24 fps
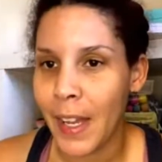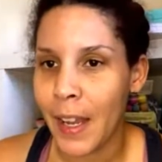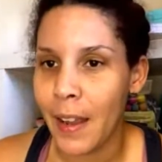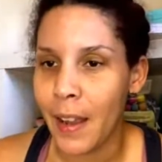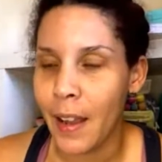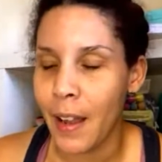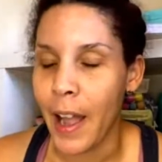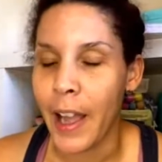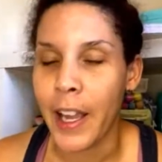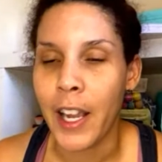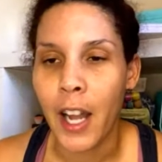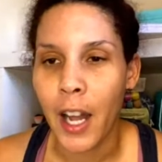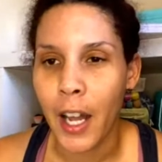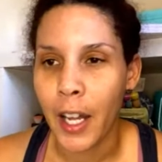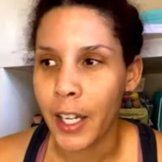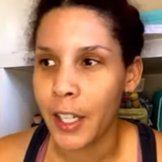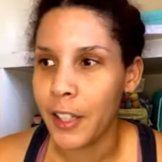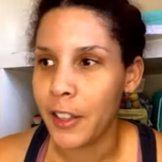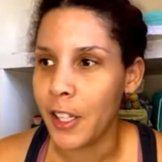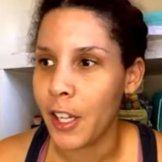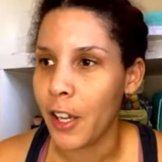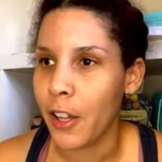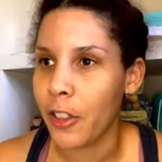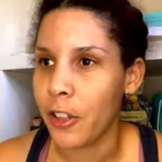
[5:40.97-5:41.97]
I got it
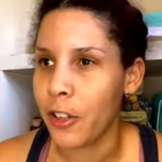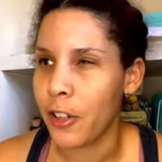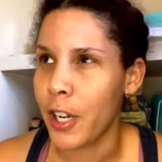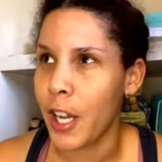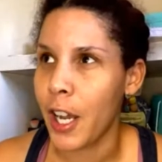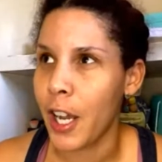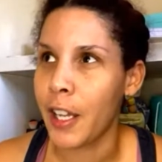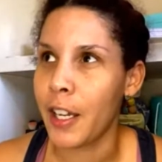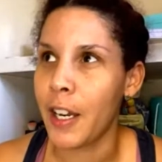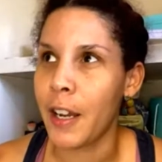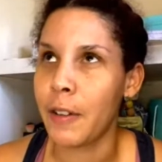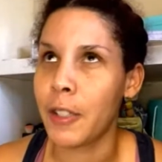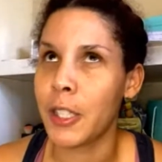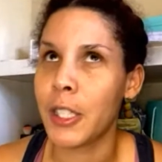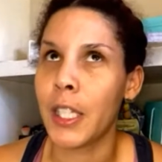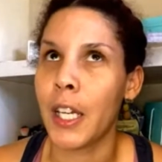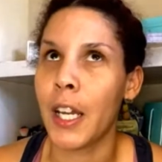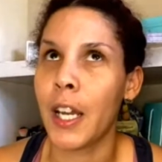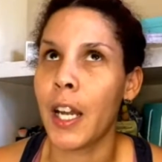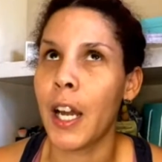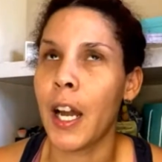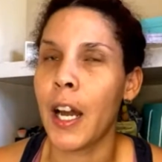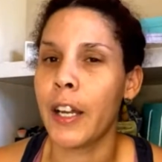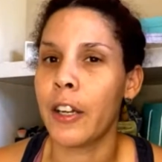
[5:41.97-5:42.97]
the other day and I was
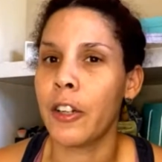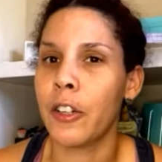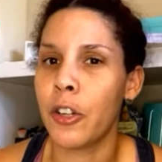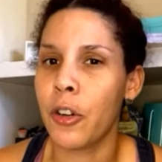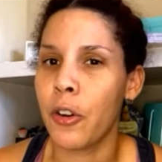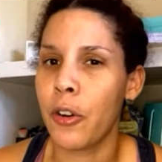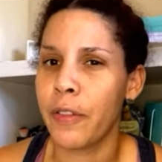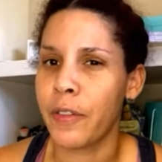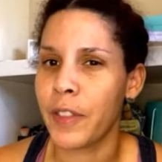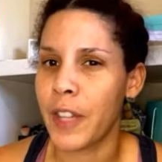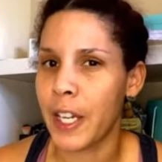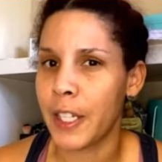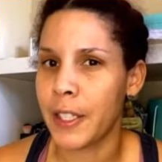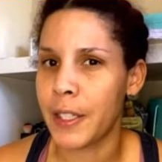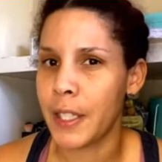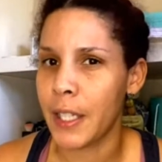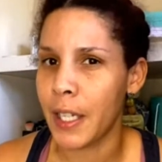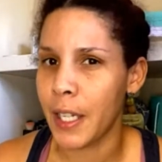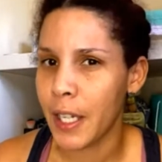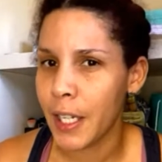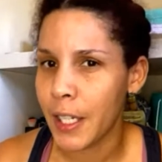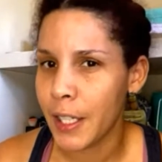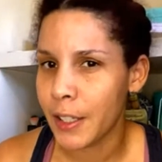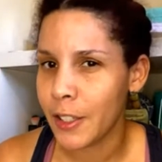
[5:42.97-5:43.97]
like, I don't know if that's
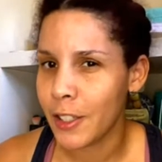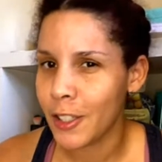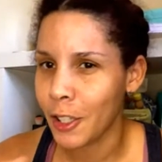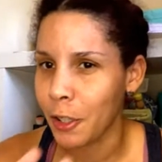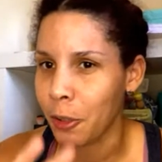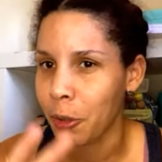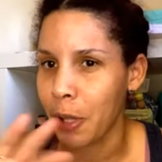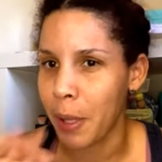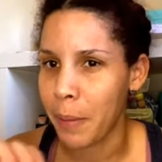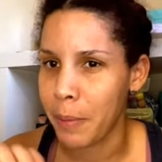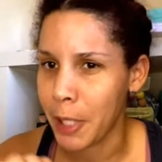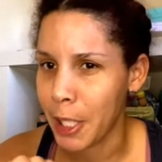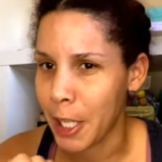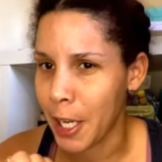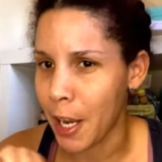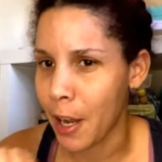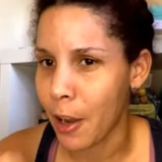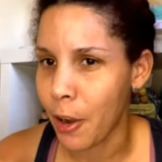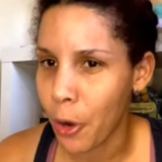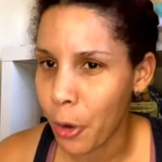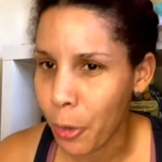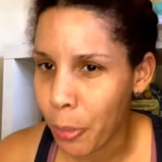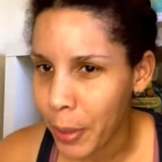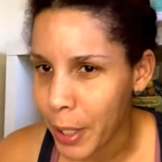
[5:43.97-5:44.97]
it. So let me not
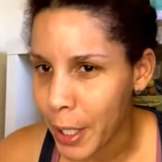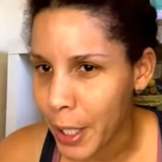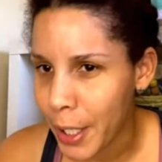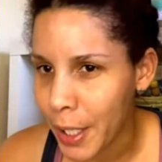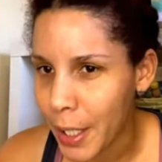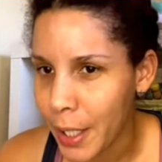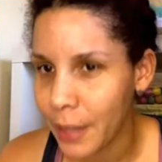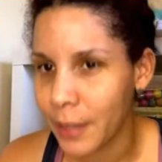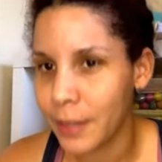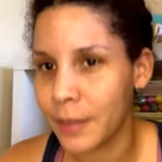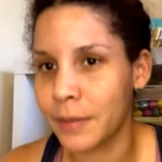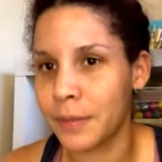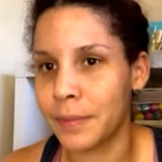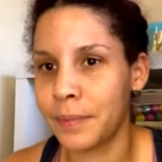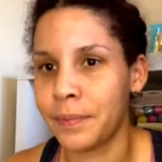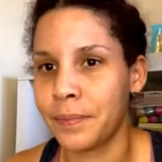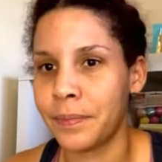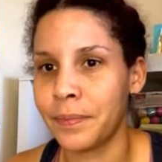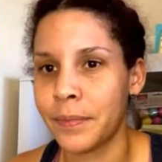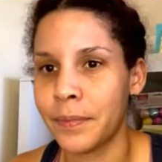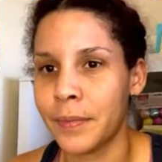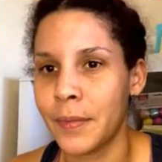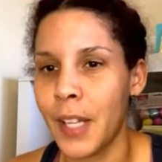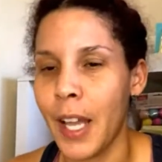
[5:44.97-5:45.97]
open it.
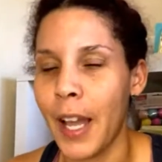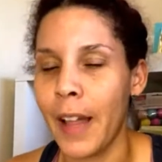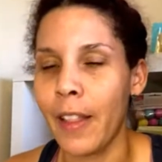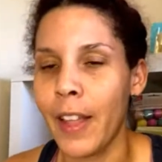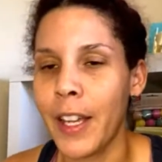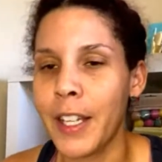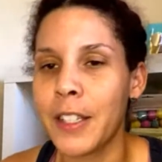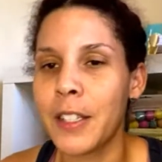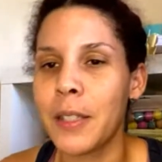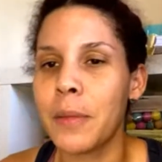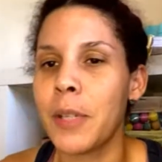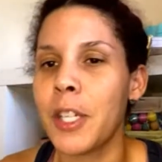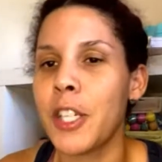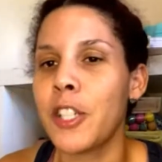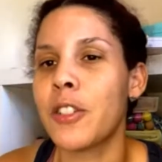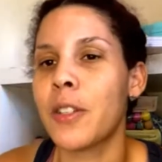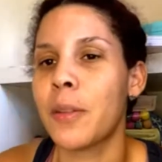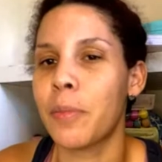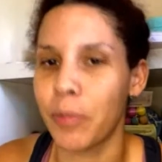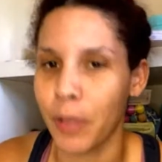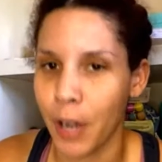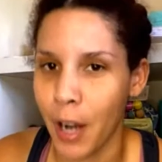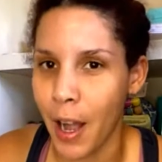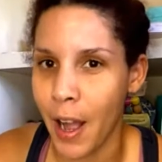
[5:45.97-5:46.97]
I like to be
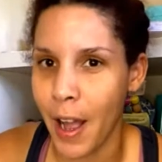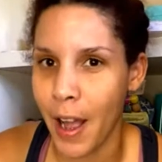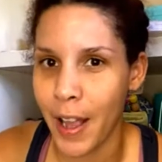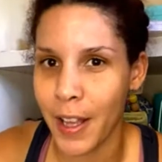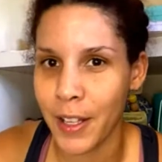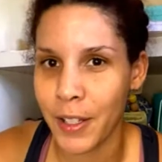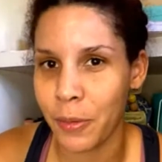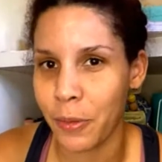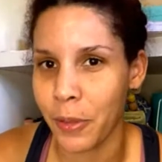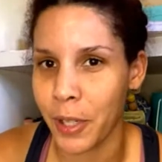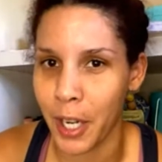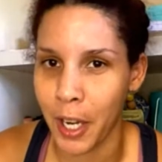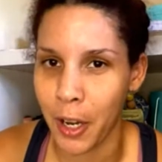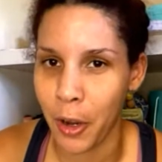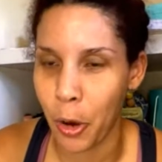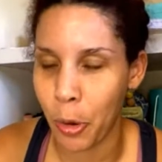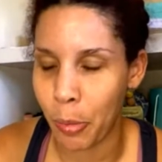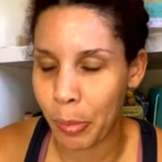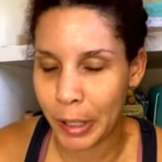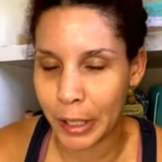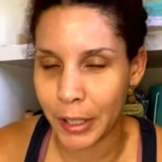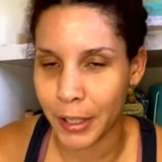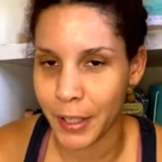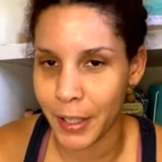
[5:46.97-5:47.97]
surprised when I
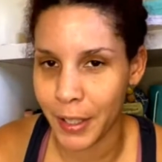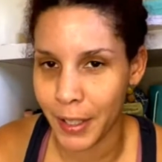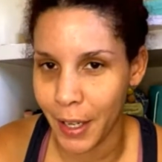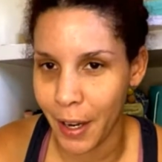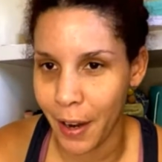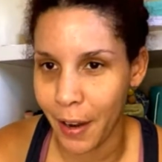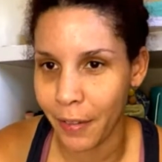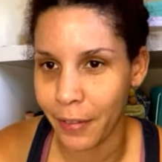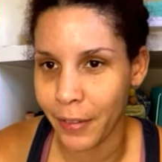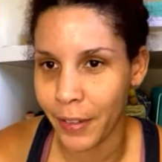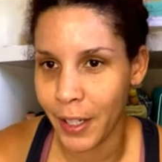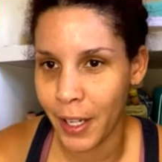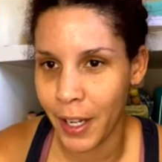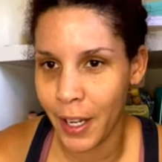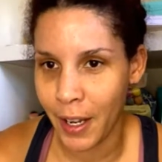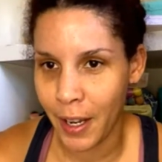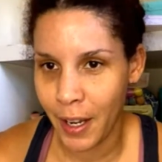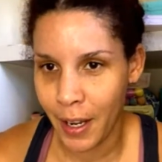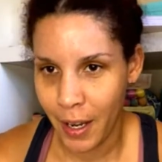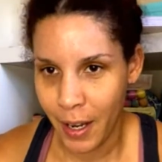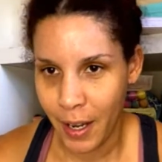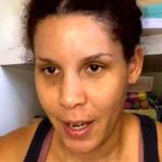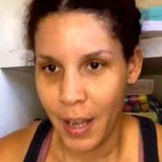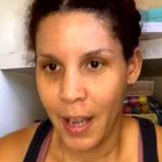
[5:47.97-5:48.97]
open
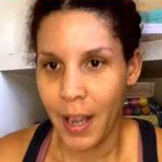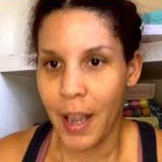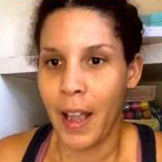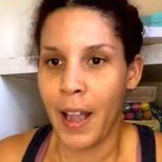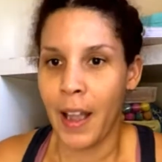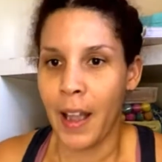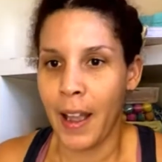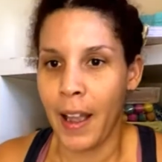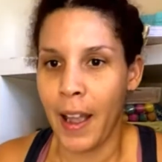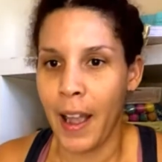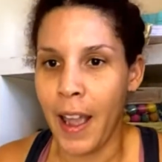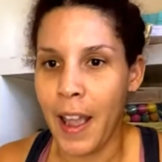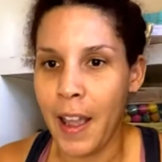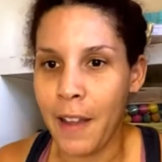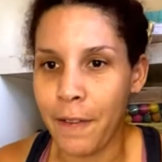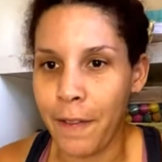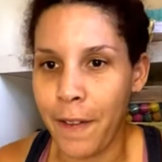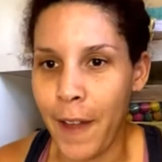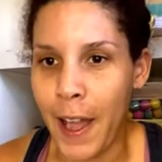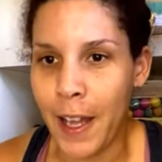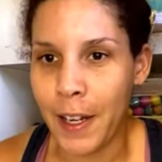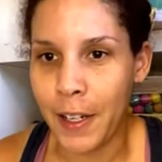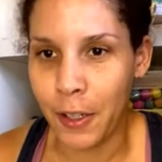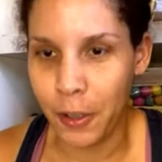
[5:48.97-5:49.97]
stuff. Hey,
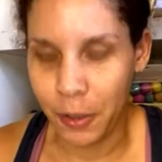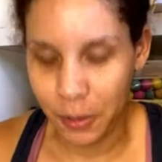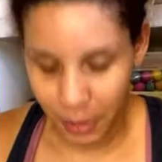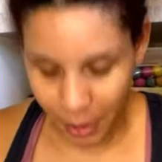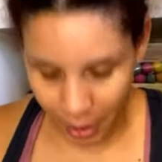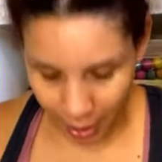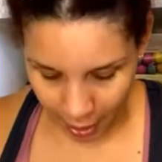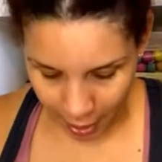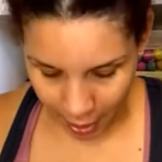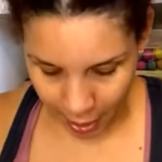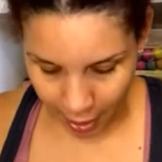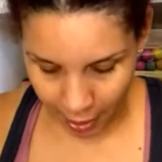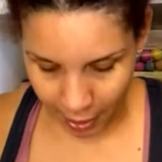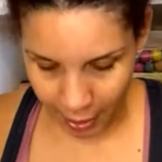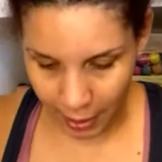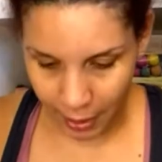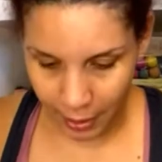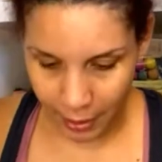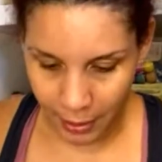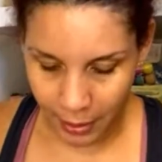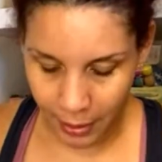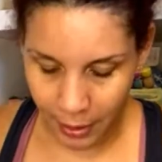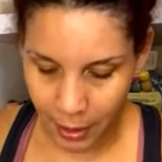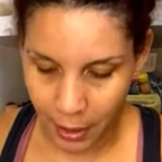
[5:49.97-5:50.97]
Fat Don't Talk.
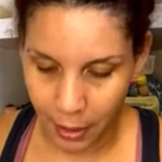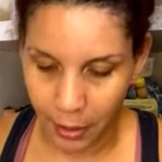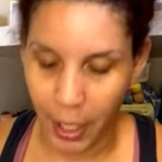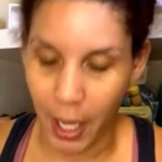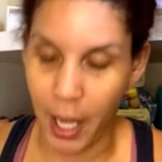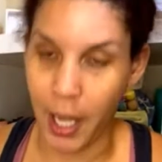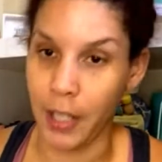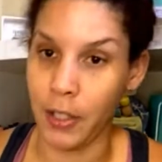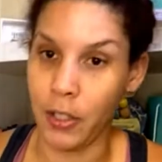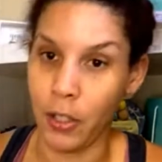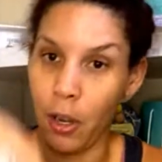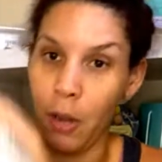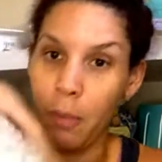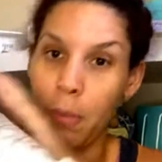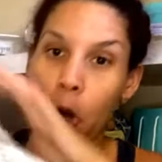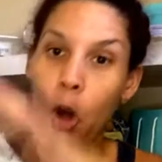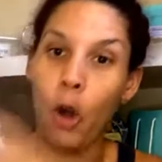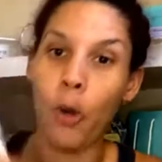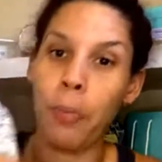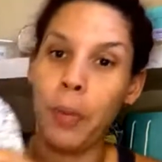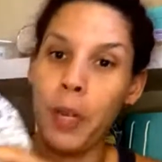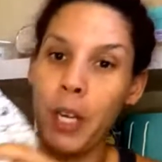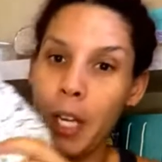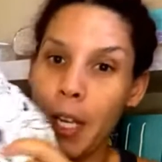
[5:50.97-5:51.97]
Okay, so I'm
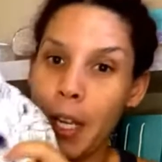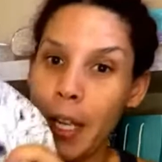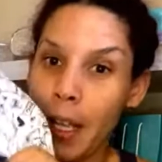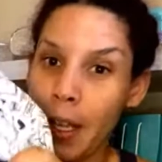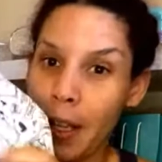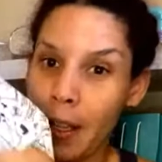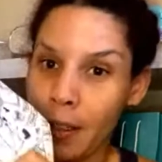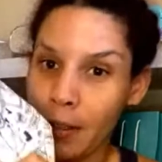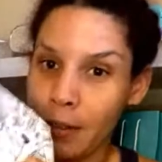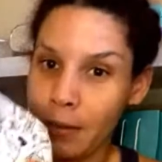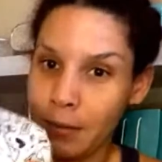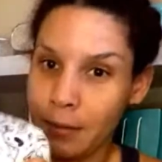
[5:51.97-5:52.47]
opening it.